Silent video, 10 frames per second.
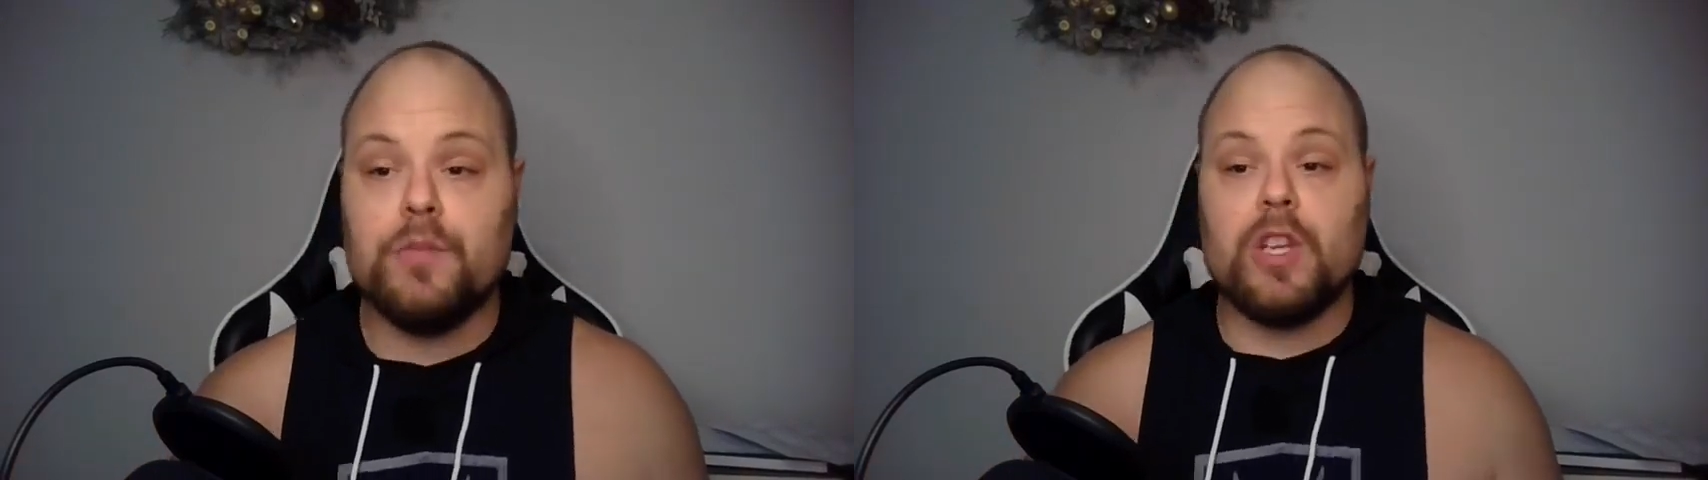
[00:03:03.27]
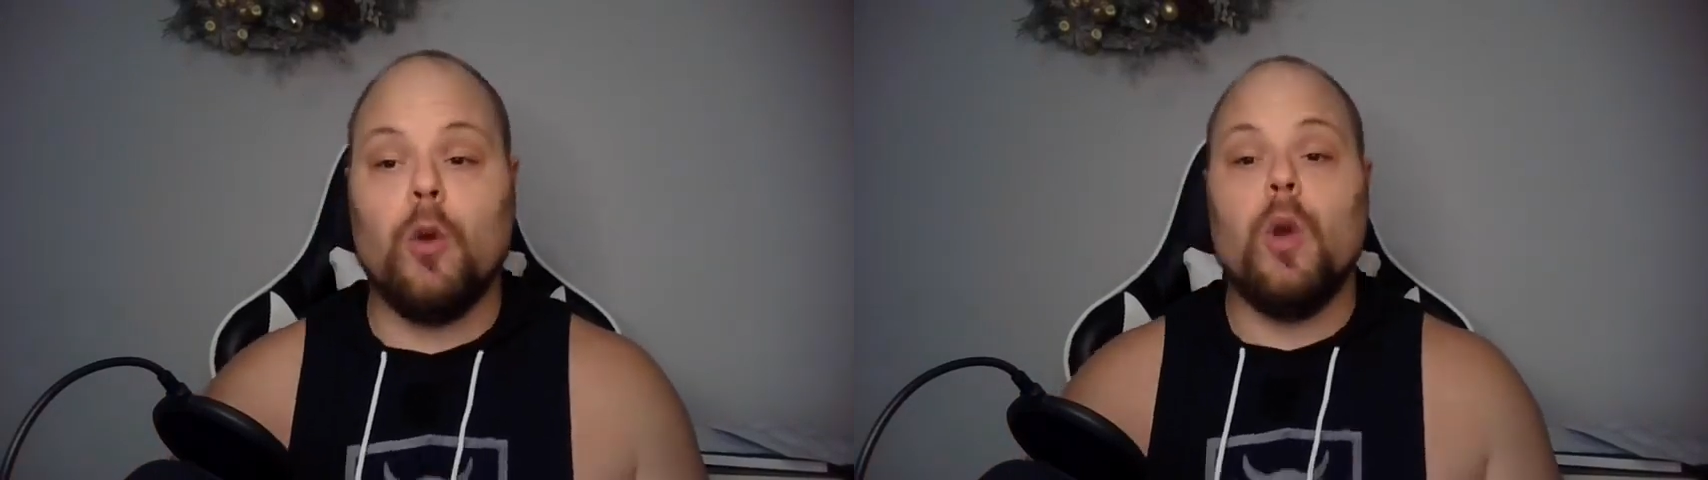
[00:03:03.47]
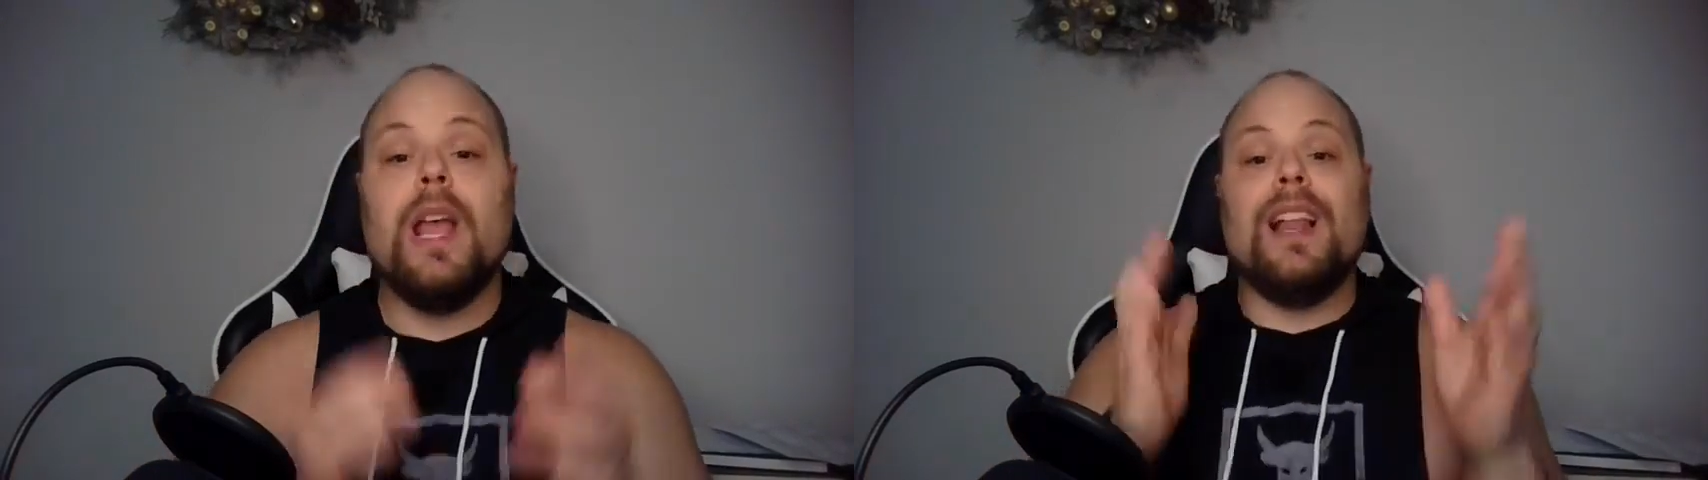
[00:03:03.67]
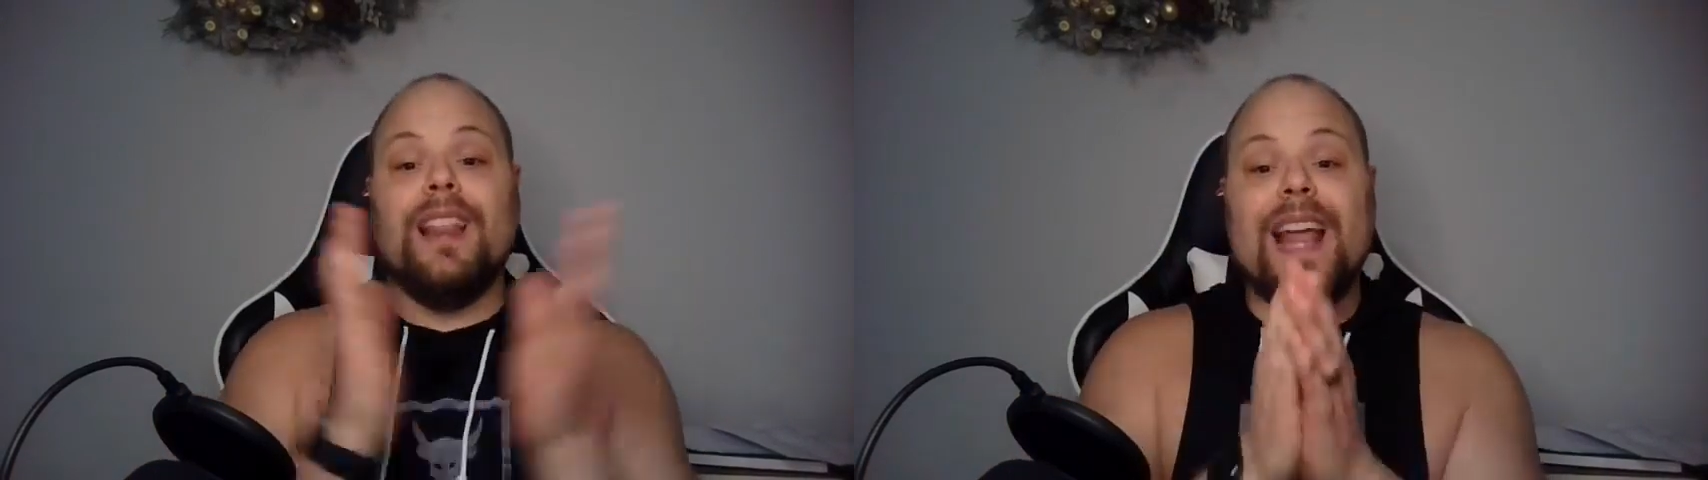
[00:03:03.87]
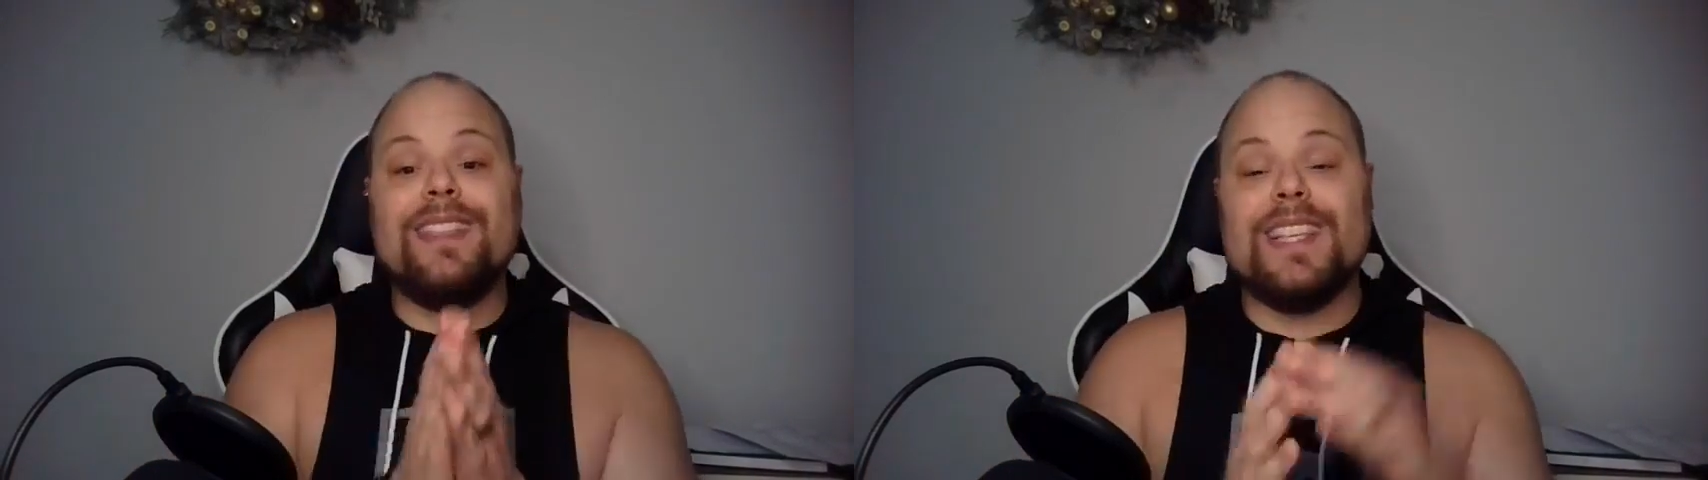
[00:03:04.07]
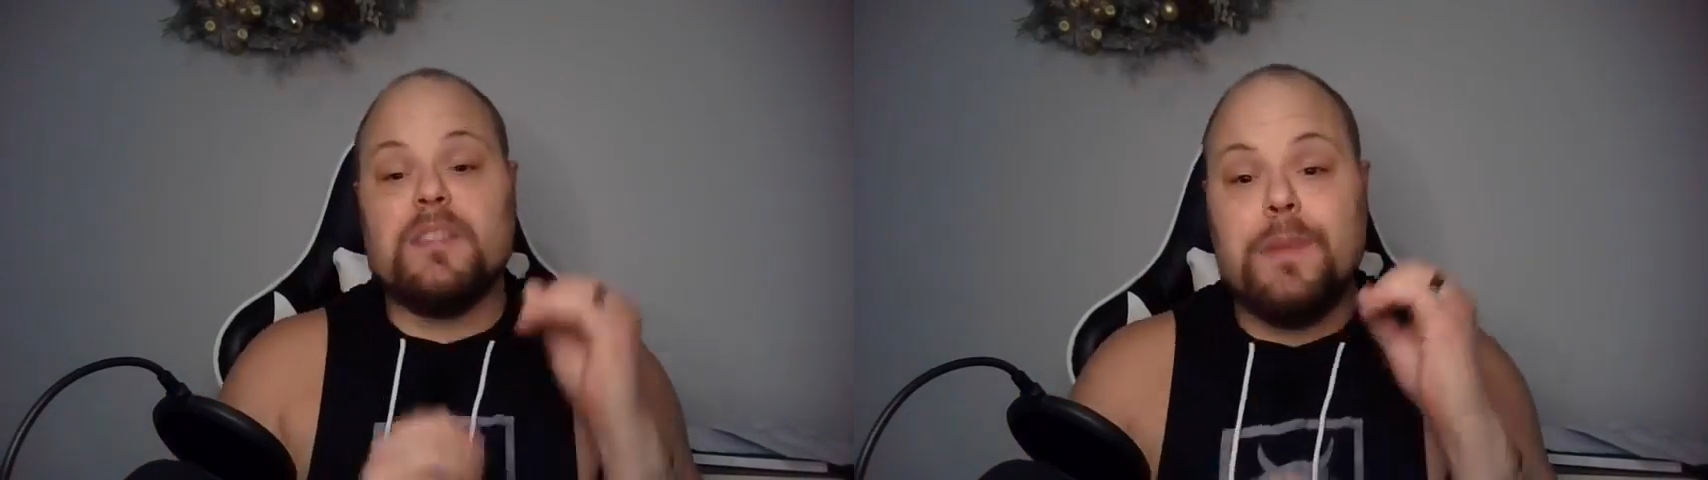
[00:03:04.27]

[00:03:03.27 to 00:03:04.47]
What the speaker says: So let this